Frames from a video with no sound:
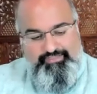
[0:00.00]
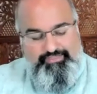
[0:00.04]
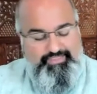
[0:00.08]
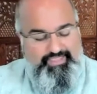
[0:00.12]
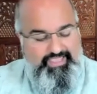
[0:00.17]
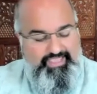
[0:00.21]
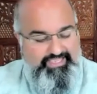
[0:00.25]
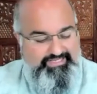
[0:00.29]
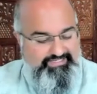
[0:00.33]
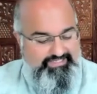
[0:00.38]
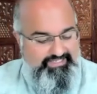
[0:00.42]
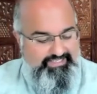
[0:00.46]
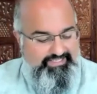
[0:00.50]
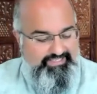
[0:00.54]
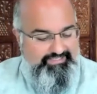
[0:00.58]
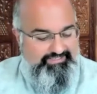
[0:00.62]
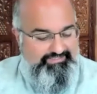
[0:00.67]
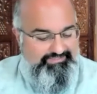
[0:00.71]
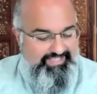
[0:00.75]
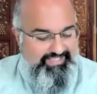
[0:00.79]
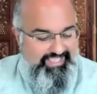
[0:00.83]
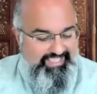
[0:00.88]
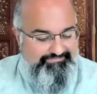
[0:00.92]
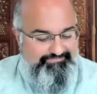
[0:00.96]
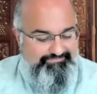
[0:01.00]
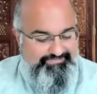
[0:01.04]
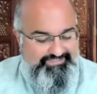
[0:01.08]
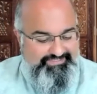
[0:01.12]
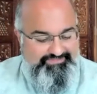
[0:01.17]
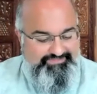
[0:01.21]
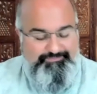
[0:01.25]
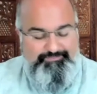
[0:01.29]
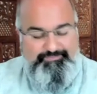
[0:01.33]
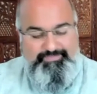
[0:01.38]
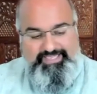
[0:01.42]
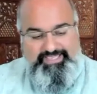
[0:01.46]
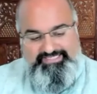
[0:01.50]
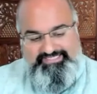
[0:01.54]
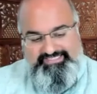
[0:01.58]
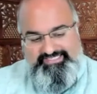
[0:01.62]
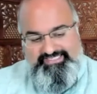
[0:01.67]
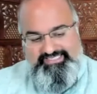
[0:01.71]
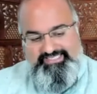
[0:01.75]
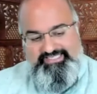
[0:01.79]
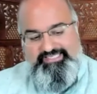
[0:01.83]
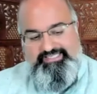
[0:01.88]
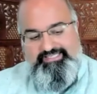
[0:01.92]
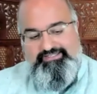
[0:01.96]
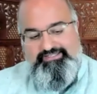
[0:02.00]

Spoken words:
that life is messy,